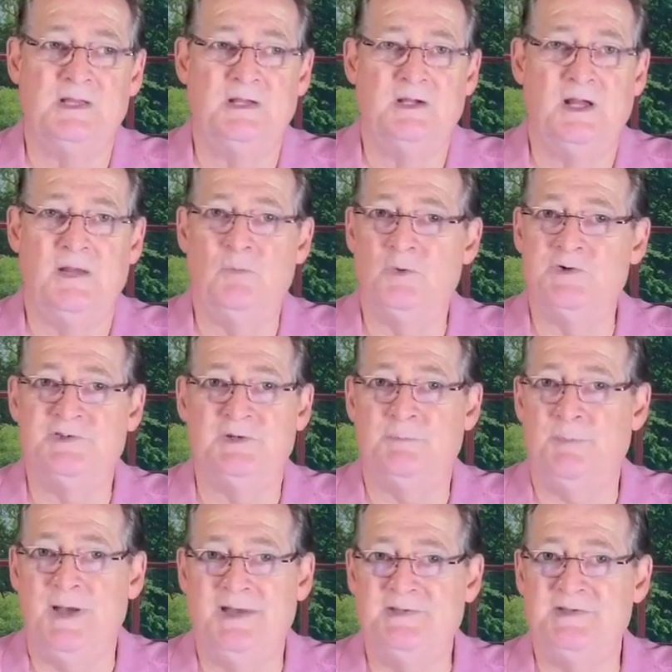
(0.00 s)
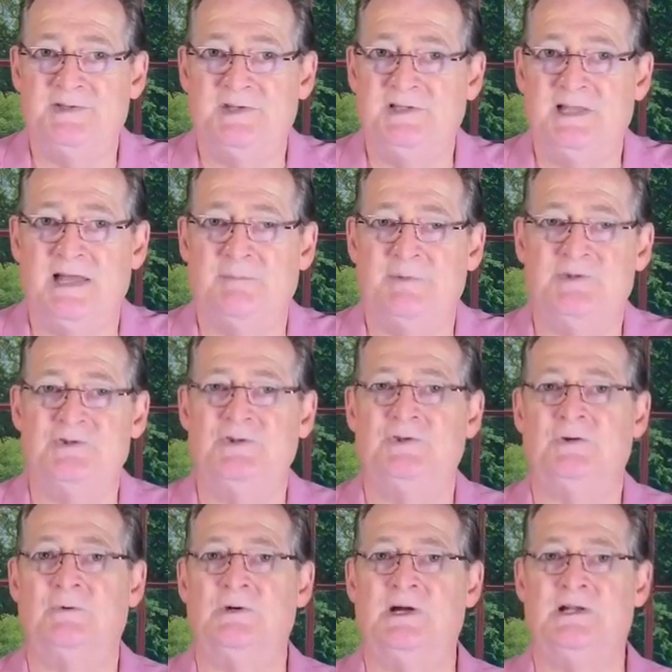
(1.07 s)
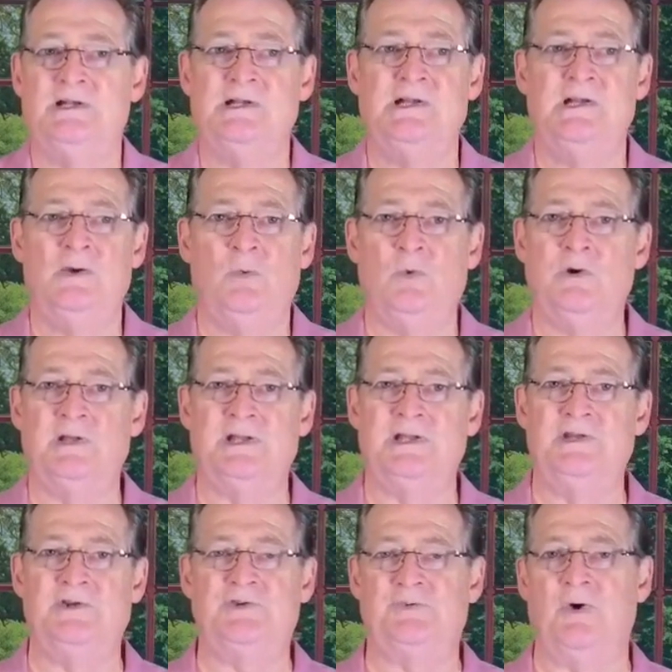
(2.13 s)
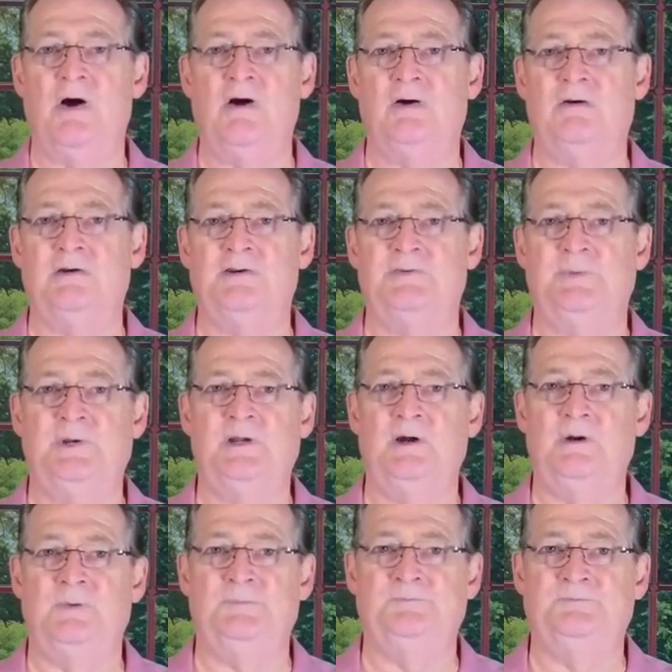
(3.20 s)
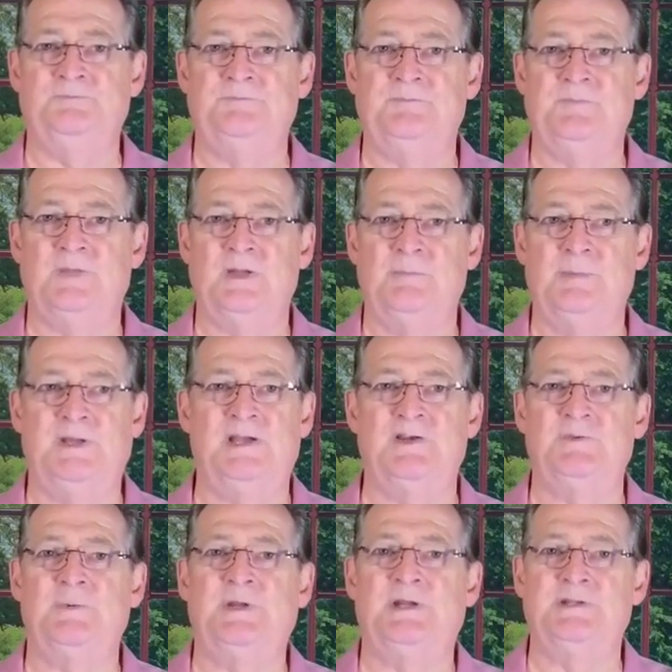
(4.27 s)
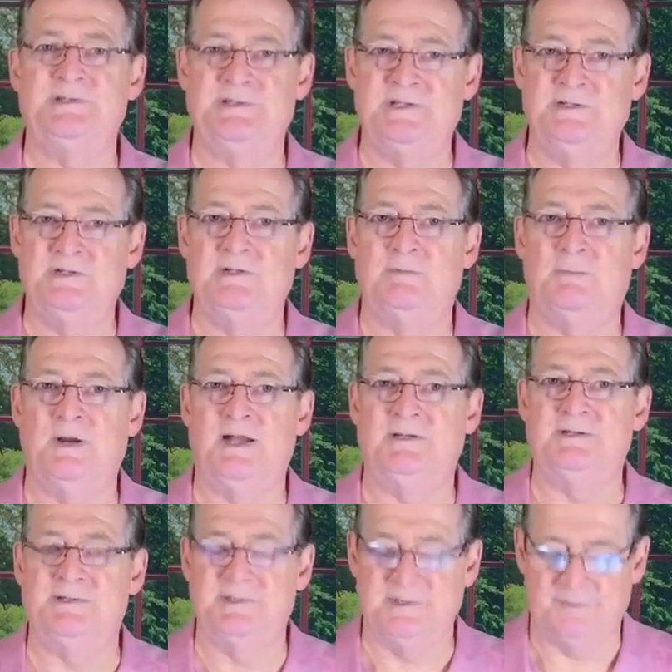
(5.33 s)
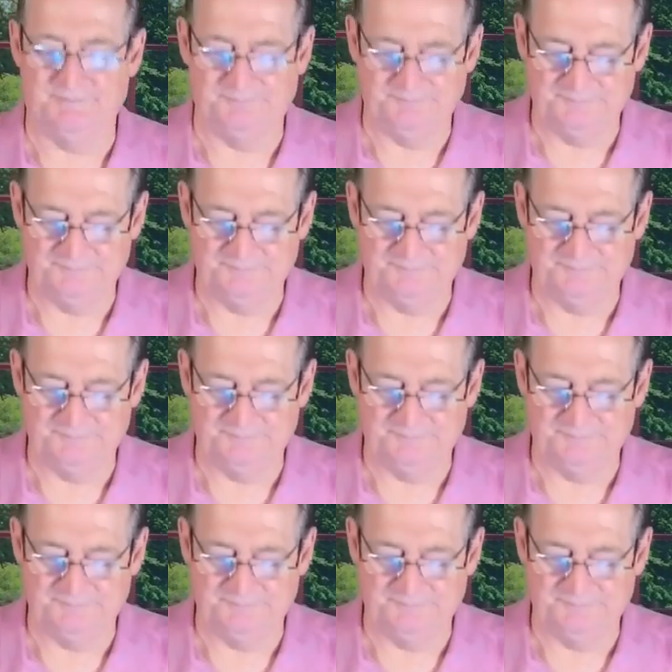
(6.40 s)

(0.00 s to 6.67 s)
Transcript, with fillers: And we're still practicing that. But you know what? We're getting stronger as we go because we continue to practice it.